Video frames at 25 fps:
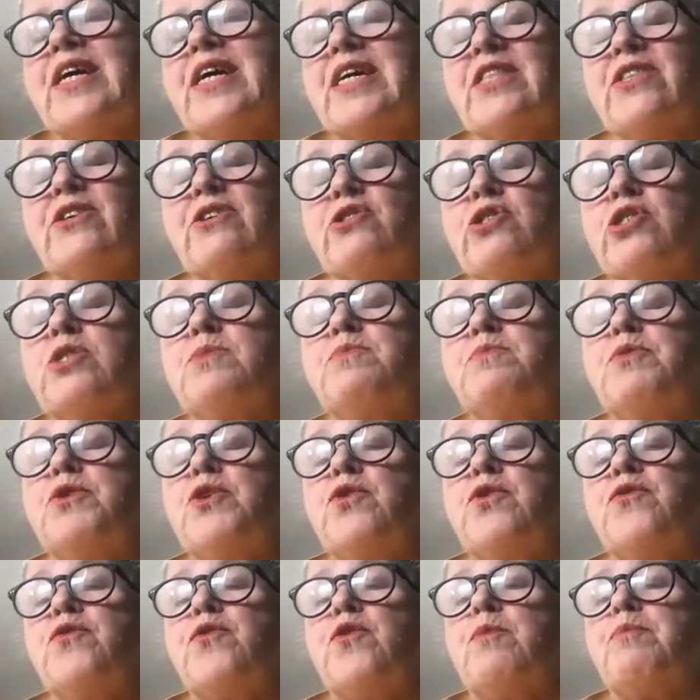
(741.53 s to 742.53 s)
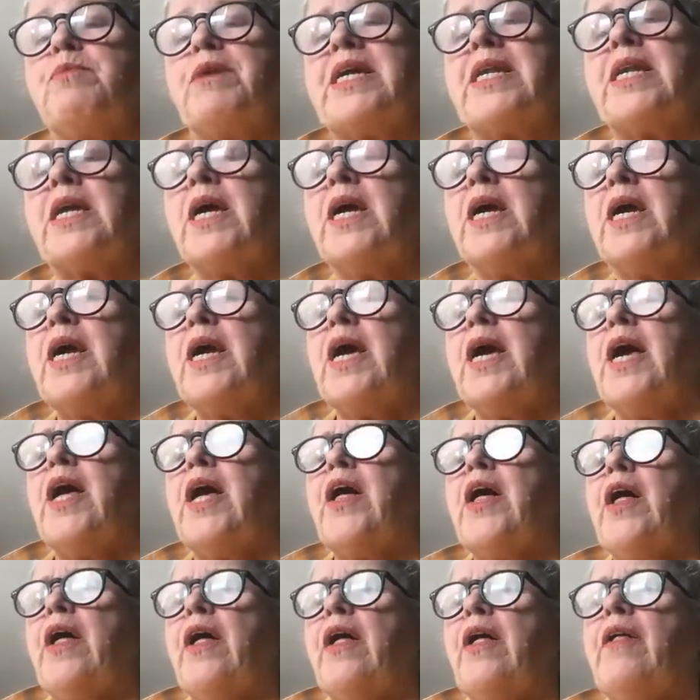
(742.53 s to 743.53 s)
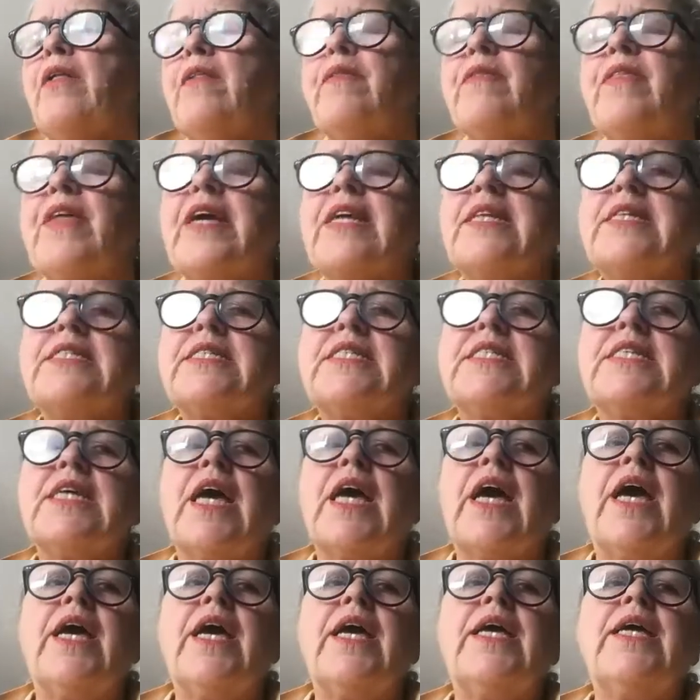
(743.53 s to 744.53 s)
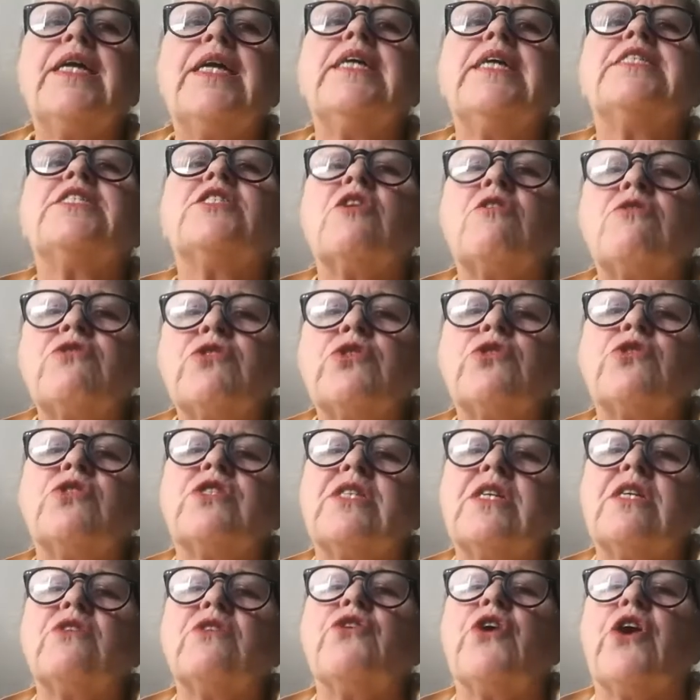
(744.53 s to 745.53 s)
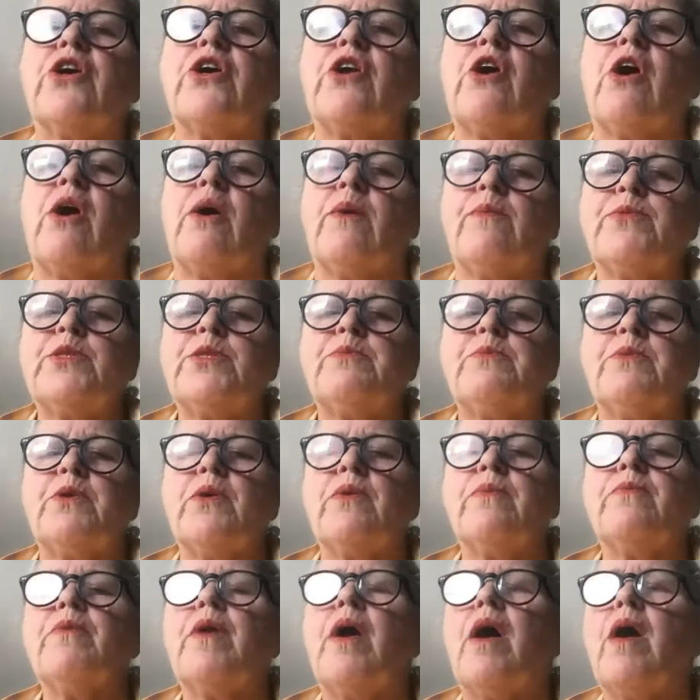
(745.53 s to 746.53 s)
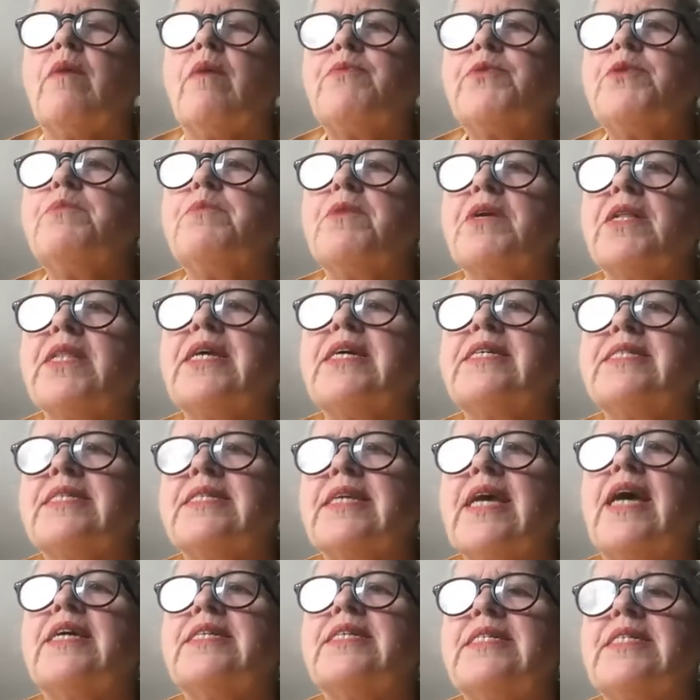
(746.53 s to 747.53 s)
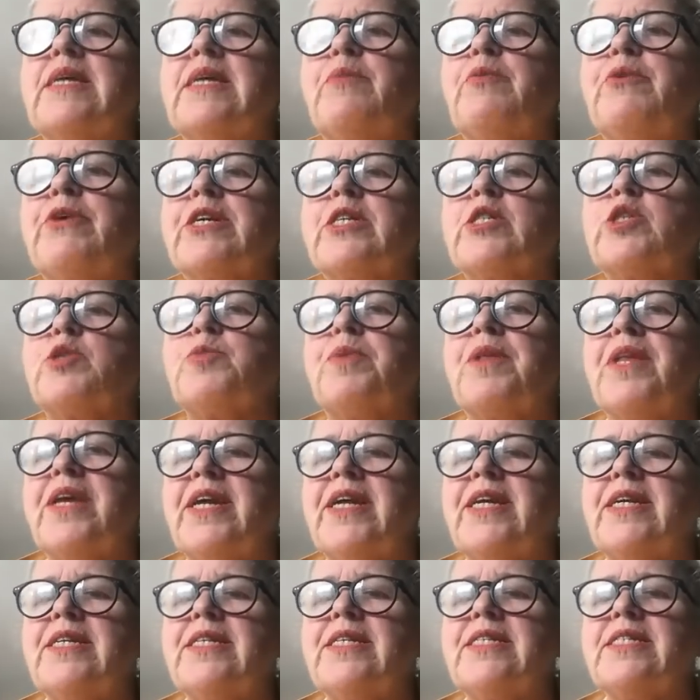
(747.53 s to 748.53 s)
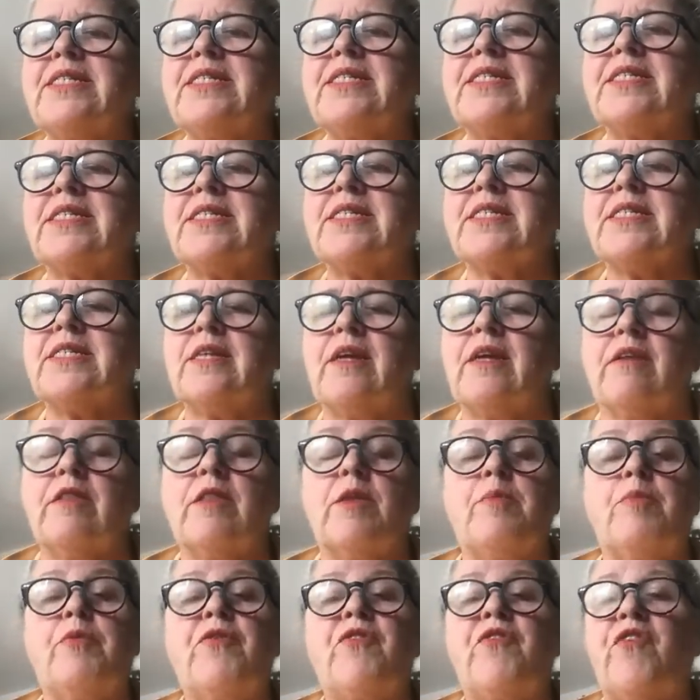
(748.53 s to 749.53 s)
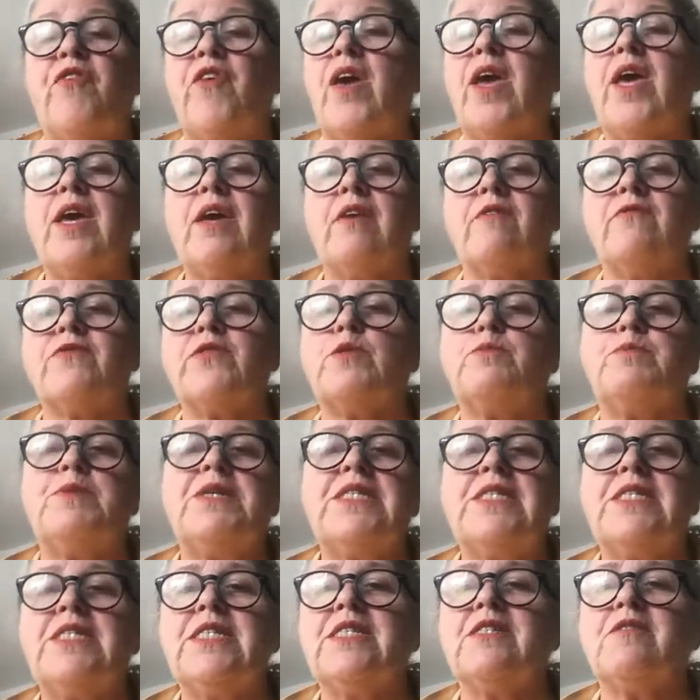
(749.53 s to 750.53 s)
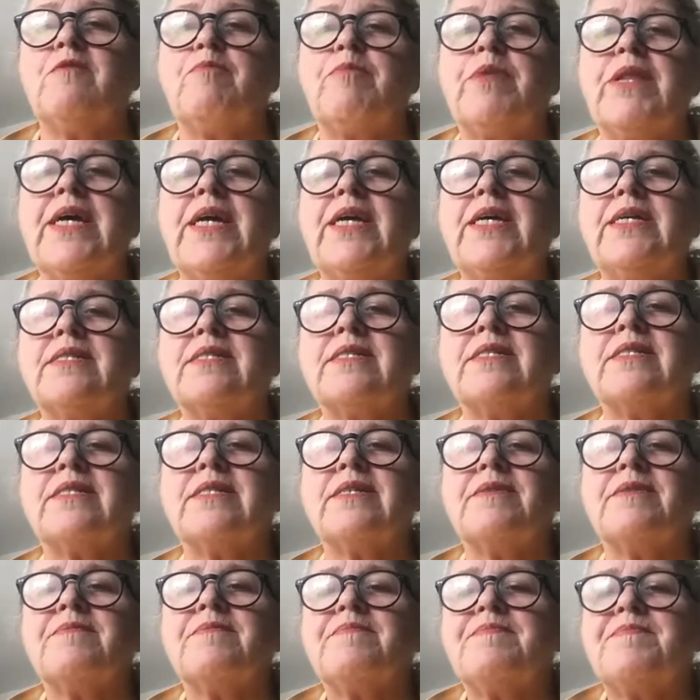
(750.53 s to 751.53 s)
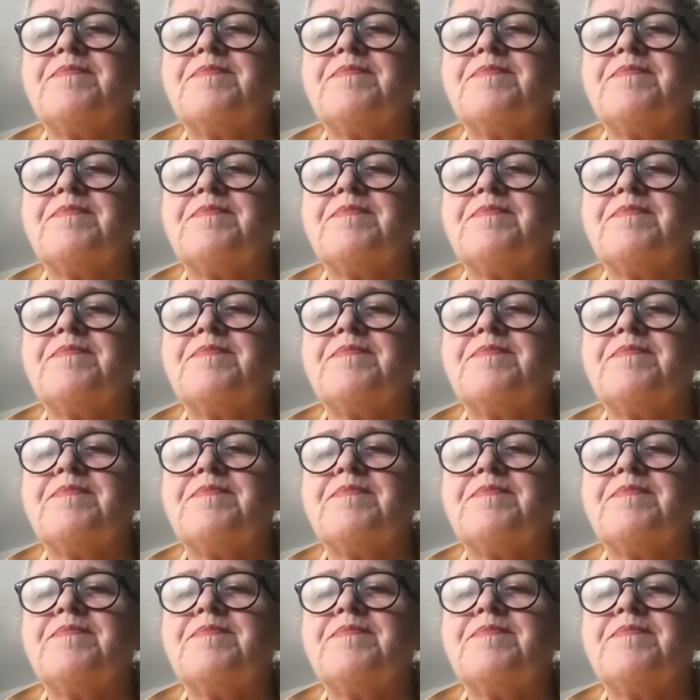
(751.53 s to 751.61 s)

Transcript: They're just beautiful, but it's also still not optimal. Optimal, as Deborah explained, is the buffet of species of plants.